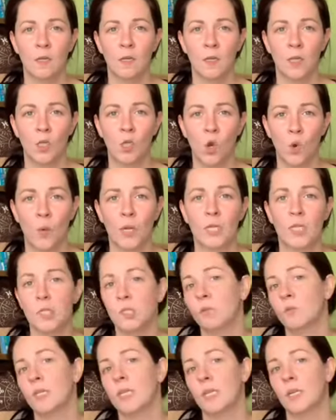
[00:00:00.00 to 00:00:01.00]
going to
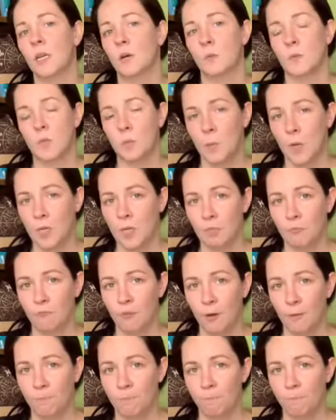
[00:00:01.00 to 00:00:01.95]
get a response from.